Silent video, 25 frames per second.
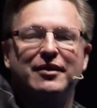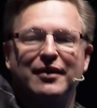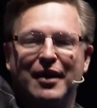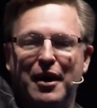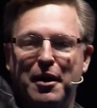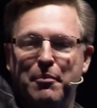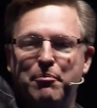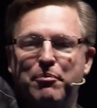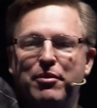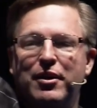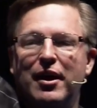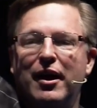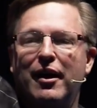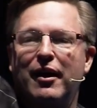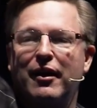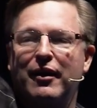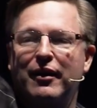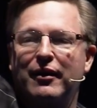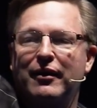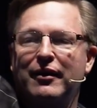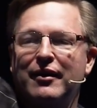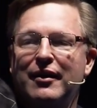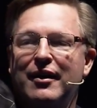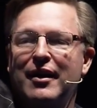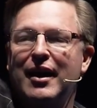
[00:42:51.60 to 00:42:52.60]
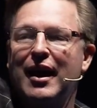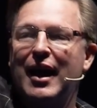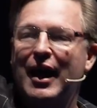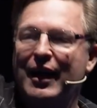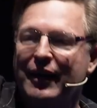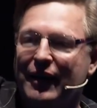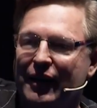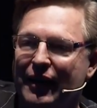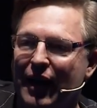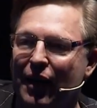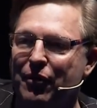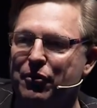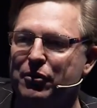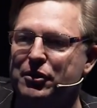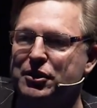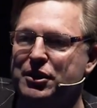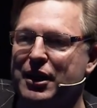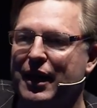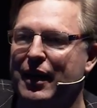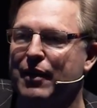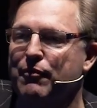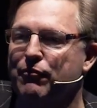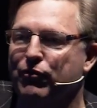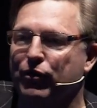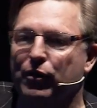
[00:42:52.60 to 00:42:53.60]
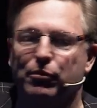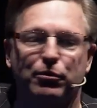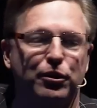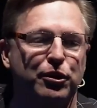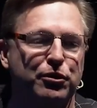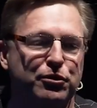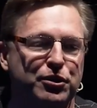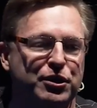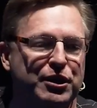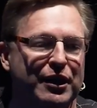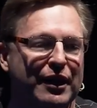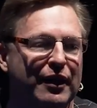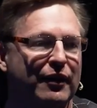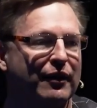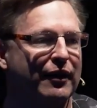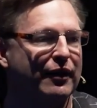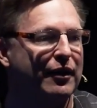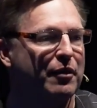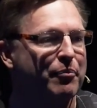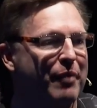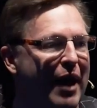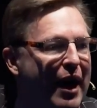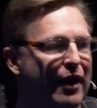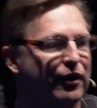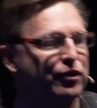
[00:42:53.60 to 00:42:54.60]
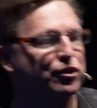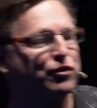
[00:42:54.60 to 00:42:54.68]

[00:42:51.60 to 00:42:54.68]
up there, and another team from New Zealand, about as